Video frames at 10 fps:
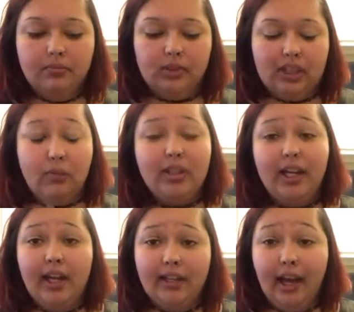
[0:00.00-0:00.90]
because I went
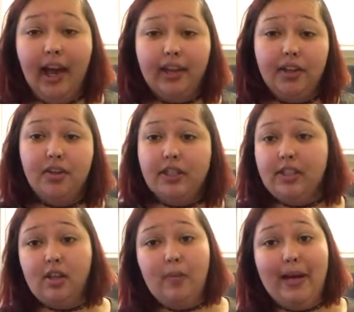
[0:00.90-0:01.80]
ahead and added the
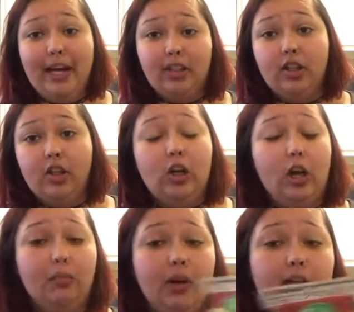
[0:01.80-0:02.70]
rest of the bag to the
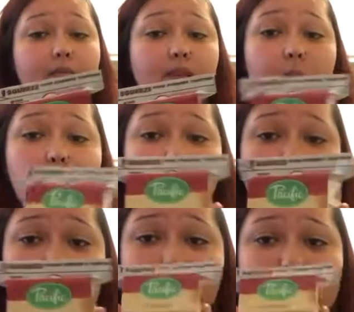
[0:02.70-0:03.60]
crock pot, I'm just
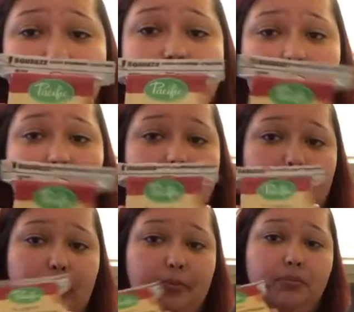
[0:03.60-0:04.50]
going to use this
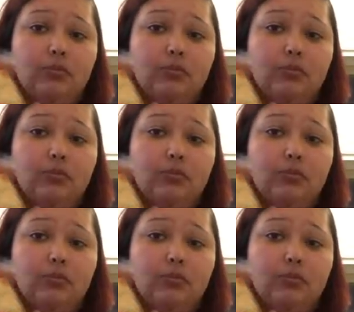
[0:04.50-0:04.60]
entire